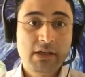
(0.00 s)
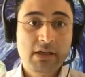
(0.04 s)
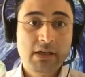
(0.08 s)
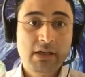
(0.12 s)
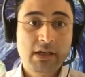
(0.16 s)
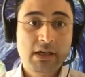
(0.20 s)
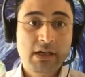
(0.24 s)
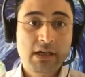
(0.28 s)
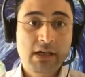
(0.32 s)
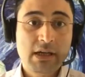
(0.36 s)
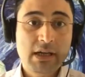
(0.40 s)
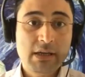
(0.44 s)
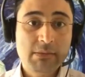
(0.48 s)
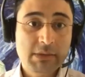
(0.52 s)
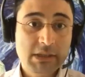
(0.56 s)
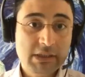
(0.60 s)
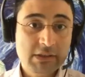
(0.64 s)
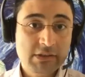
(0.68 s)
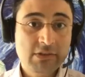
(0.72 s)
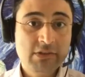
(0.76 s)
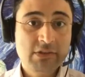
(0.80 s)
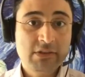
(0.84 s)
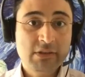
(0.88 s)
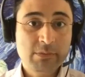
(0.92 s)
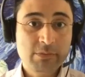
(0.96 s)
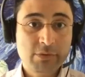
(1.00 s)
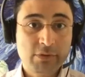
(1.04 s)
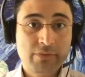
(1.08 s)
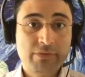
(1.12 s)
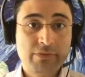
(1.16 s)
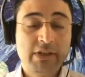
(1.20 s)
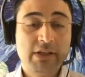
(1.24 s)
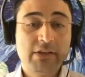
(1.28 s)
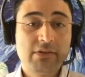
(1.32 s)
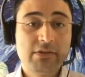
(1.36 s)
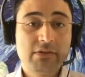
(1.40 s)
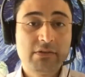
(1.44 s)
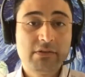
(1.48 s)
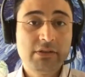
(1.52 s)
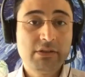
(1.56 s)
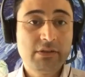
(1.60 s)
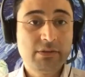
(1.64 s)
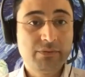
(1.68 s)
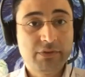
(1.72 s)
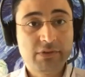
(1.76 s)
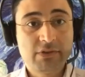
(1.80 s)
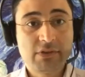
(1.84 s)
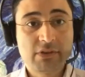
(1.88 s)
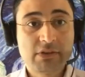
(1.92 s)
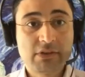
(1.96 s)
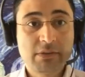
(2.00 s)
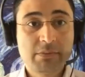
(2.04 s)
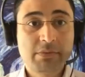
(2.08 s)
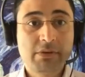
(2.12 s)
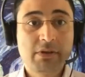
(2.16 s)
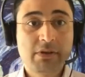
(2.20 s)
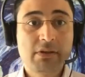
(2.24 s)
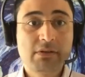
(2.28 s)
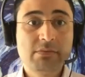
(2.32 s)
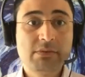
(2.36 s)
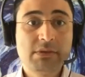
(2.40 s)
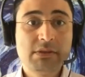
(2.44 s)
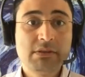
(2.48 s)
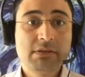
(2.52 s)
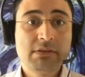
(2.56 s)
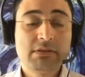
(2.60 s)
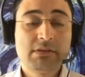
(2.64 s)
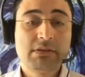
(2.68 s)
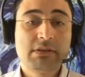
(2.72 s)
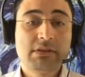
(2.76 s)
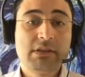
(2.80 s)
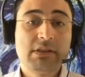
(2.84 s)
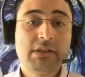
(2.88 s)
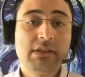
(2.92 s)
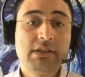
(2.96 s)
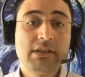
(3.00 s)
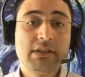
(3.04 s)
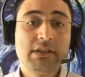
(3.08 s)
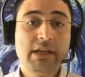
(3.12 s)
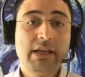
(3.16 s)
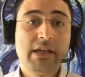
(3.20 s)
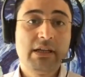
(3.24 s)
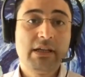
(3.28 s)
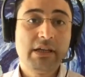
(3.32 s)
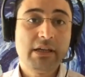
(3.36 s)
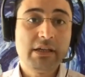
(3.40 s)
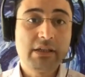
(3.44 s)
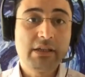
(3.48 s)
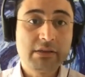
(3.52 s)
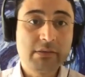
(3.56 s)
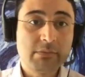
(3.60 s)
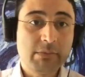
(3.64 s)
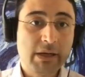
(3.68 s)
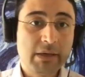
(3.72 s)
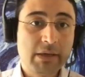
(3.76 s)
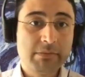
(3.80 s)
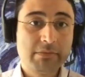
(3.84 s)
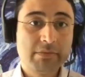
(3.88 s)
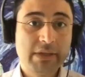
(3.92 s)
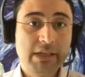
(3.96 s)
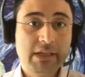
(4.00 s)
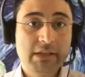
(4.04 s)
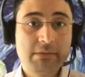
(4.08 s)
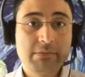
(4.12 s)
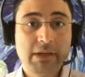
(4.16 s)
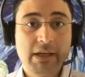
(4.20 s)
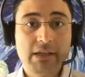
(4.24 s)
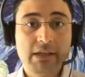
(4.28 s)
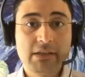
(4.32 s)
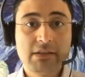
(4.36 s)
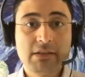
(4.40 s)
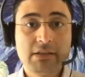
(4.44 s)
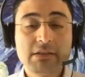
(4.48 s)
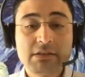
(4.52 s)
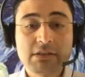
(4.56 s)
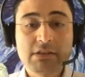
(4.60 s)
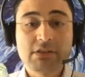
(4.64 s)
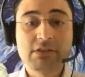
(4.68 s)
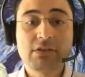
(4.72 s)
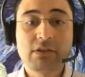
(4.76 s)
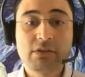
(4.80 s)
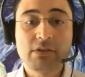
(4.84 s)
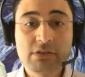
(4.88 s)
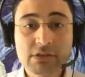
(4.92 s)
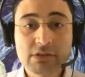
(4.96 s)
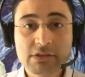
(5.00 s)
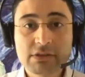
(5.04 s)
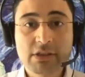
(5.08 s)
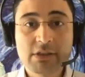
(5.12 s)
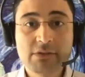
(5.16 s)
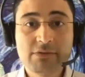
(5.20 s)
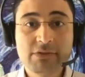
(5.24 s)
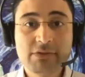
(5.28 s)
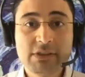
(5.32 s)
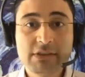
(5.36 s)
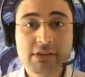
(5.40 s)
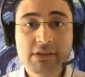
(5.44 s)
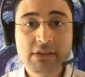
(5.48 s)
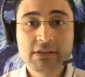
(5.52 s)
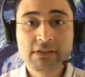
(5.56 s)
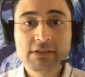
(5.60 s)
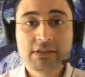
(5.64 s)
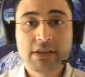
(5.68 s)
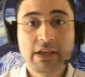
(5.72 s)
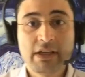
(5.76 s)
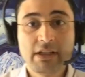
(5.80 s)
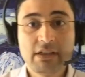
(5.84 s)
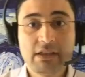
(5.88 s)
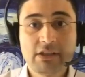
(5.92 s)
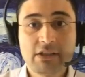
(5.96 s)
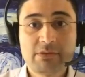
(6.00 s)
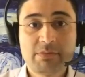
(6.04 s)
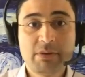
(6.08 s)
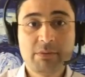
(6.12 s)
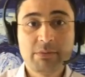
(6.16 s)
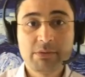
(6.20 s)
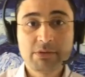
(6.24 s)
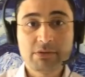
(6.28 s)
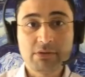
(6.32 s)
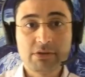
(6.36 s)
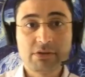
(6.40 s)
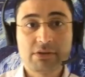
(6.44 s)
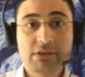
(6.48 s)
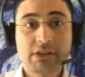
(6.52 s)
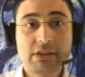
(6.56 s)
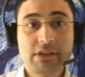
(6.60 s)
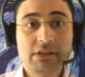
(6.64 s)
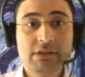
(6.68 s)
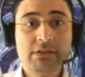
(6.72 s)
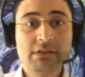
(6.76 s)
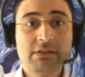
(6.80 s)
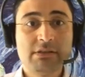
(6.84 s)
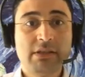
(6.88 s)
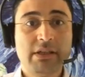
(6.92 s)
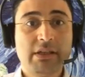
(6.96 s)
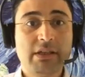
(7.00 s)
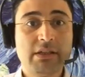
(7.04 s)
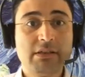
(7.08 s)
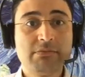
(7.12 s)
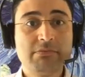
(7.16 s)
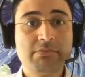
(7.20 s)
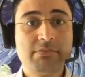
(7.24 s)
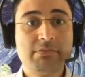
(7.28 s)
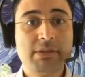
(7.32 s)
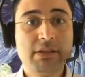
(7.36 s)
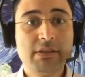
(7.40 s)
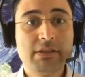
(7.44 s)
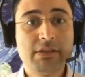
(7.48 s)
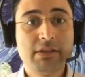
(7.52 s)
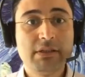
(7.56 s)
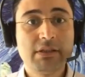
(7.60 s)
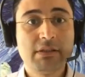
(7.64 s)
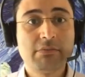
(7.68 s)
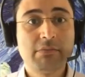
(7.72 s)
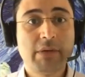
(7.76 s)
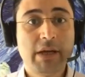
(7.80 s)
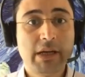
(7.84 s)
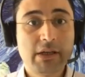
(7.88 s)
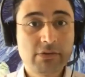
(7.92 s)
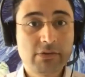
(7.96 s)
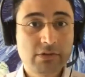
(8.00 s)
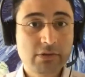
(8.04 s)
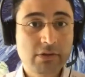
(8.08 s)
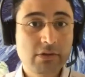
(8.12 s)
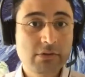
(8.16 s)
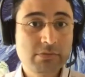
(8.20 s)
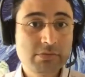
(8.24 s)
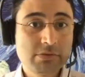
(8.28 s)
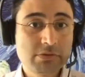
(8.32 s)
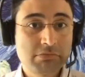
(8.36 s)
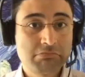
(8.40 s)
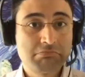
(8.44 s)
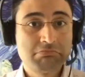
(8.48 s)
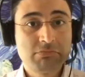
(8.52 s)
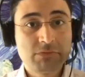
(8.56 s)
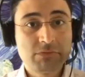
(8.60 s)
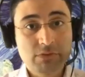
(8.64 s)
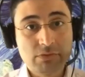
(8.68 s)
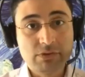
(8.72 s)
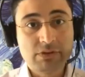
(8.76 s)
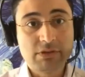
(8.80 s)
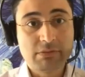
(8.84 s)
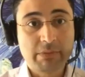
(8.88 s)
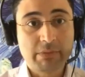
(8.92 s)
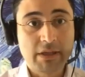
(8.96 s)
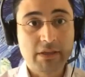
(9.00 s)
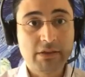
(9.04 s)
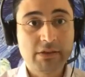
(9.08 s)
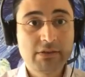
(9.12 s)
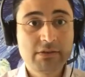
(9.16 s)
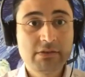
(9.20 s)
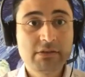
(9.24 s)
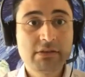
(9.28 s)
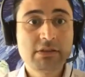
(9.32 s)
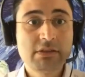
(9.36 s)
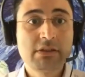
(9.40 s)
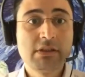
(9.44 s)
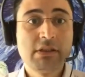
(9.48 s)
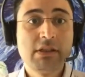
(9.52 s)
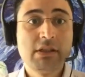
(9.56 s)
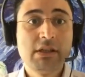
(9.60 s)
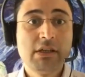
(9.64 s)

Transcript: I am an assistant professor in the physics department, and I earn my bread by teaching solid-state physics and experimental skills and building microscopes to use in my research.